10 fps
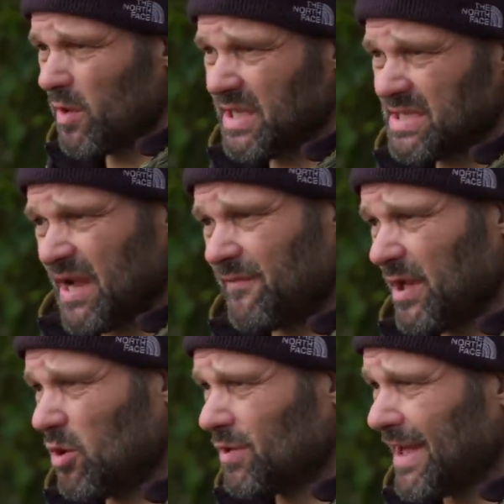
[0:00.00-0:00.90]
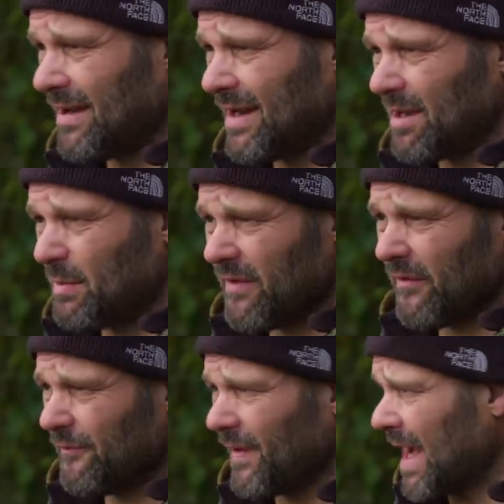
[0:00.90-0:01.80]
and he's definitely gone down and had a bit of
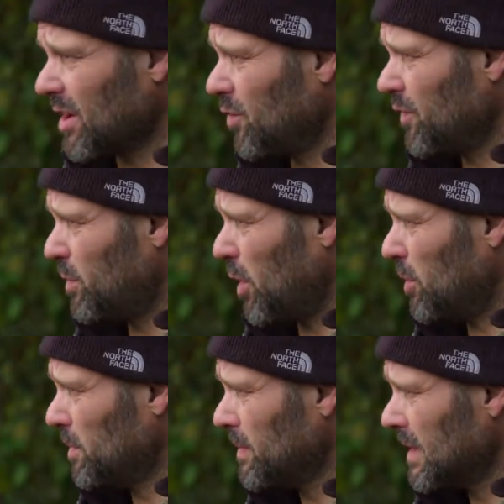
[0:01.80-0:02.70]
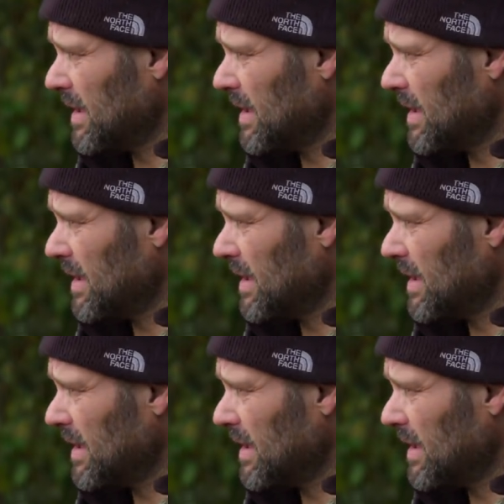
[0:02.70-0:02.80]
a flank on the bottom.